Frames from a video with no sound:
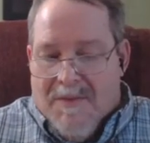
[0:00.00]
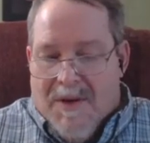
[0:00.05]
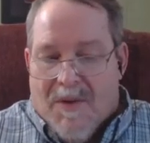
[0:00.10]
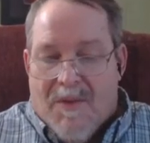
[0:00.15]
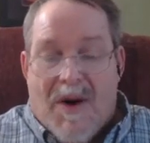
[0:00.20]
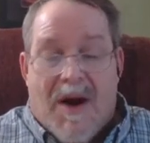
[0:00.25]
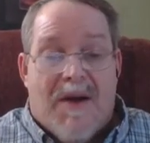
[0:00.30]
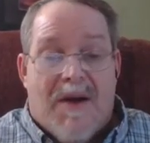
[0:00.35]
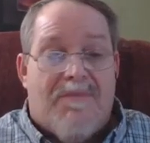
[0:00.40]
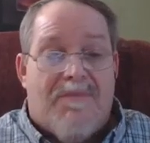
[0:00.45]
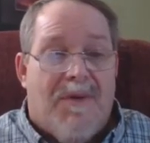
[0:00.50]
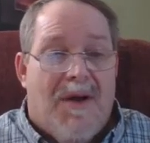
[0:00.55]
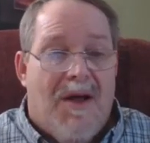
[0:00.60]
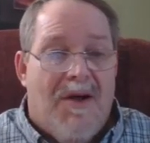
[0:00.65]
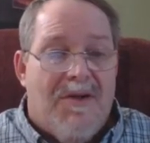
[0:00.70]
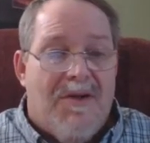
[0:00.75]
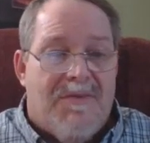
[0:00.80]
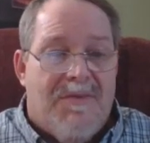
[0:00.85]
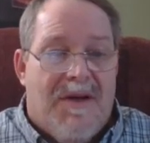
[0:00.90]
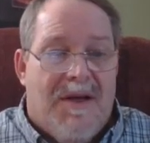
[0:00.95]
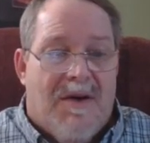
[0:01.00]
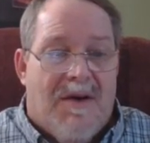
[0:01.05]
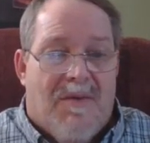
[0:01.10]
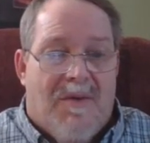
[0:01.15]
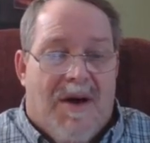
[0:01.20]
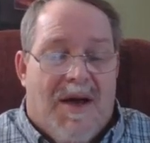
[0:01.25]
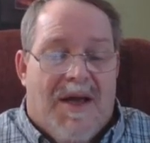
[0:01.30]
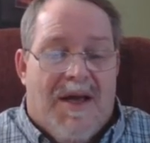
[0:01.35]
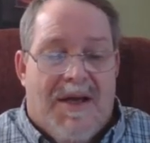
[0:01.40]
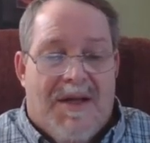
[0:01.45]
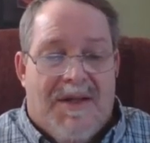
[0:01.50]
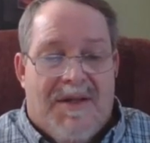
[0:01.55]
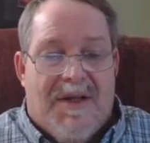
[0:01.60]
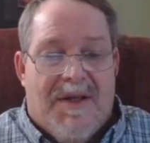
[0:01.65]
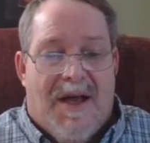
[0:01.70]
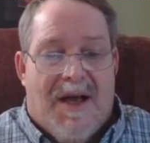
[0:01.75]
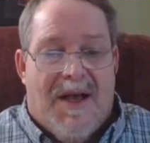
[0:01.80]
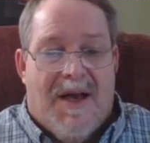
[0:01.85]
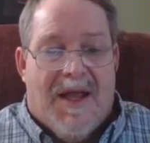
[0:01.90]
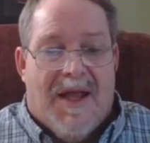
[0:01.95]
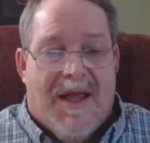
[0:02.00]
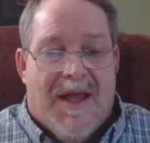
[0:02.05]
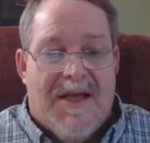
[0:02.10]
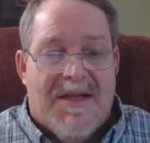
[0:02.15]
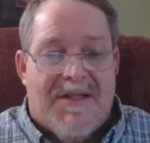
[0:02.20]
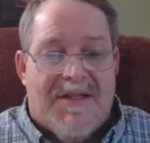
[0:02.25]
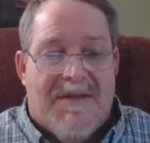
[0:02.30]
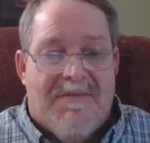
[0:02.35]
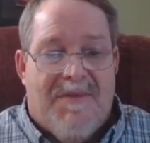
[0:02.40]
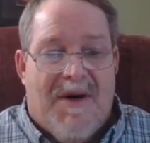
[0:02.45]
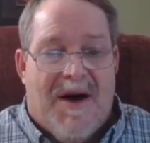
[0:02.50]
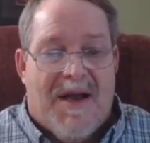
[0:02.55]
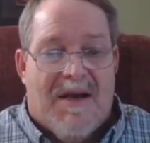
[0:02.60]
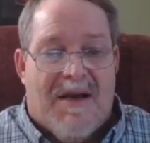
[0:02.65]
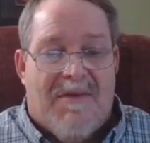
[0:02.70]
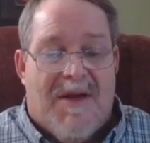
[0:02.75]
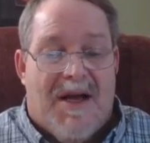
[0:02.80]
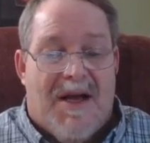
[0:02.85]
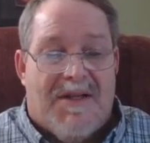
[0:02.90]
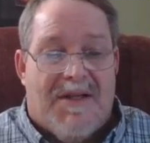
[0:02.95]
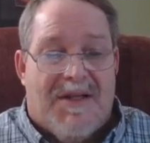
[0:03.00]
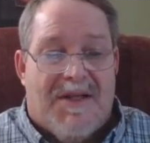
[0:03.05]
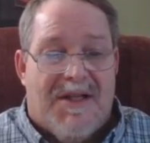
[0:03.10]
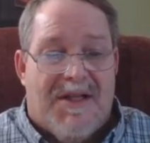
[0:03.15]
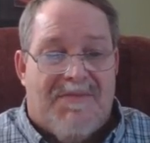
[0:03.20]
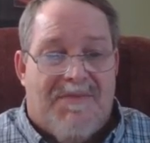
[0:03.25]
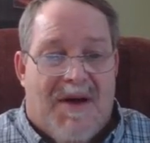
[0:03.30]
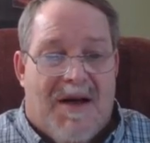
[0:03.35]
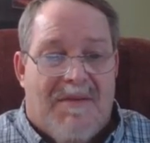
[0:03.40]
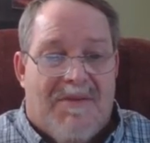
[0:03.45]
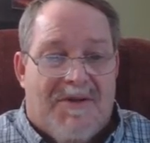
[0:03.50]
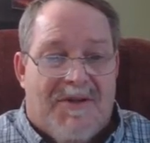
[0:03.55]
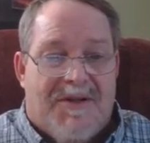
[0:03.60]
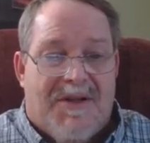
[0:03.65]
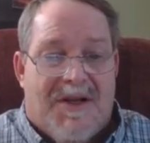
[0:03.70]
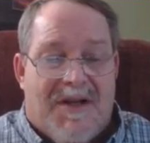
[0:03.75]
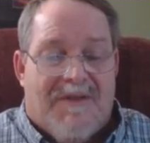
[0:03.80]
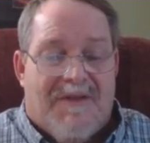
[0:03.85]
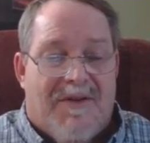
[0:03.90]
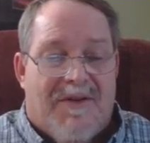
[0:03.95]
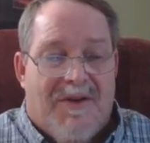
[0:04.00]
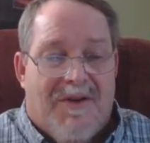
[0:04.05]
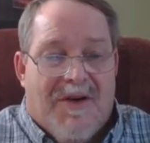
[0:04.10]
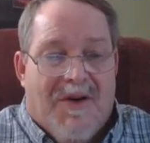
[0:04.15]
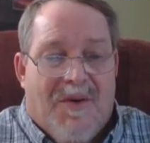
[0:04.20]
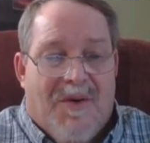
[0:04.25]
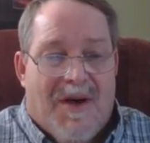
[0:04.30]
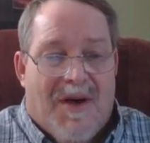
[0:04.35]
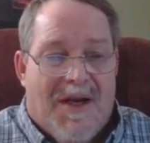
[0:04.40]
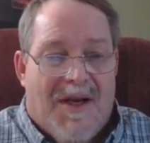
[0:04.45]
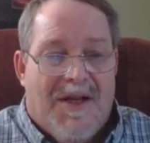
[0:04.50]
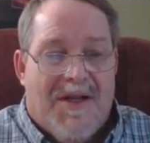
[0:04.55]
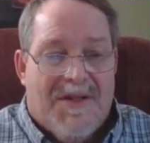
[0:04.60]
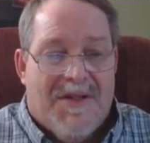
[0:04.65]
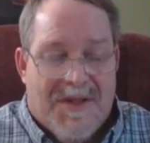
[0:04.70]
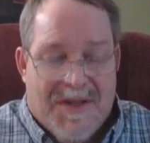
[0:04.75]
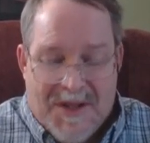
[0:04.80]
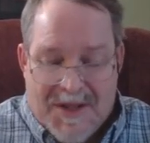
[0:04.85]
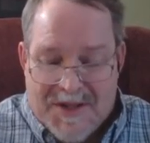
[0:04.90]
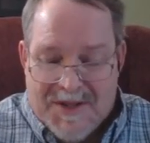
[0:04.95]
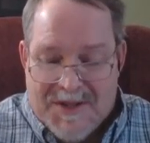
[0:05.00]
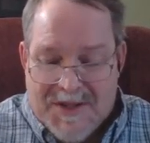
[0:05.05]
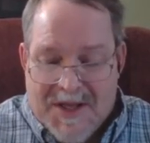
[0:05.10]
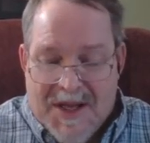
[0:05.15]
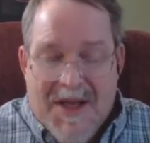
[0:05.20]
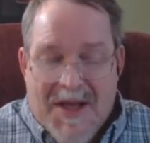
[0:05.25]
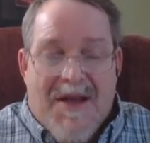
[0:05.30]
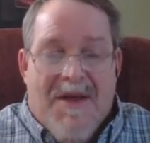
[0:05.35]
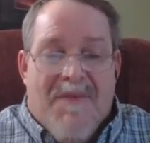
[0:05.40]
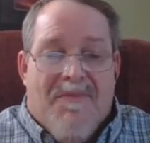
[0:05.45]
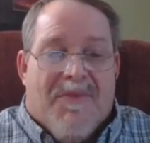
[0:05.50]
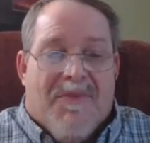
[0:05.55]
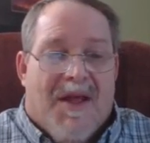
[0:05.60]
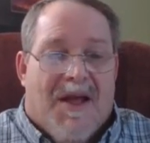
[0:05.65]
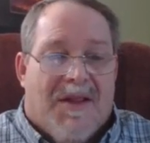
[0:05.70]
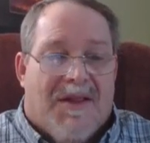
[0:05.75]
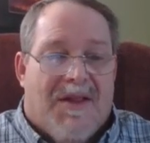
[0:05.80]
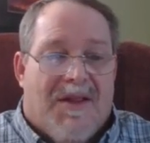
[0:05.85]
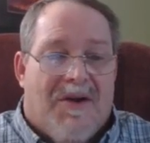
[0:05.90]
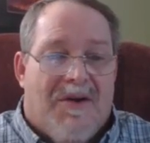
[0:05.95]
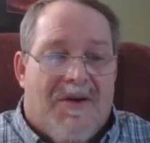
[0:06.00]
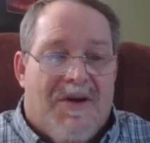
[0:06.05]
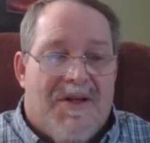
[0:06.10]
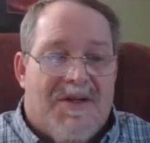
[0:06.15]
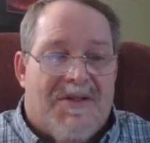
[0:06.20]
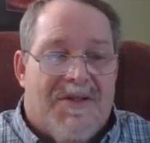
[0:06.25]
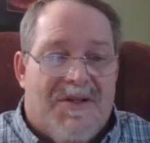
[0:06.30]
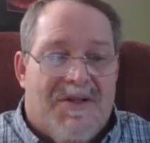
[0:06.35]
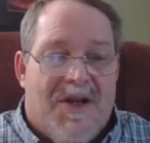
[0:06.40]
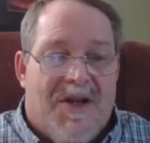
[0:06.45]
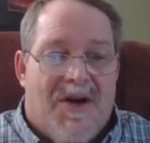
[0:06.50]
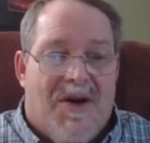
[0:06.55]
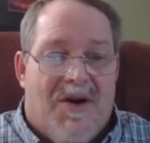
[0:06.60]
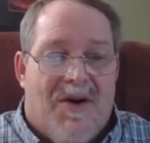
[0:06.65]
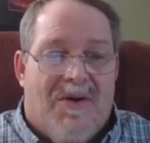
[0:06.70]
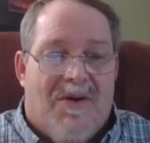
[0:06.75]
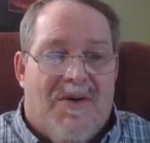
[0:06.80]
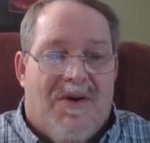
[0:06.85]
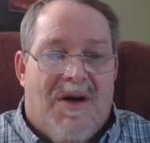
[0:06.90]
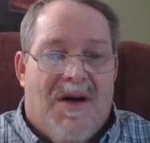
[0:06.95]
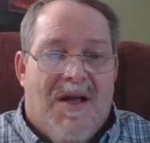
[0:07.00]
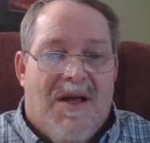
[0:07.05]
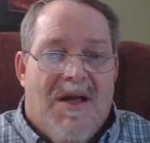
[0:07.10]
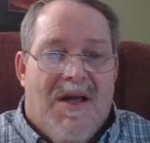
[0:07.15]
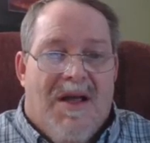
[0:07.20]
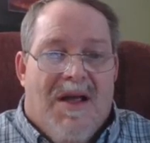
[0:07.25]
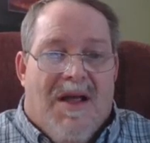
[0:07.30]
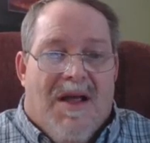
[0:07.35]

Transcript: But what blows me away, and, and I guess the bottom line to this Bible study very quickly is this that there is no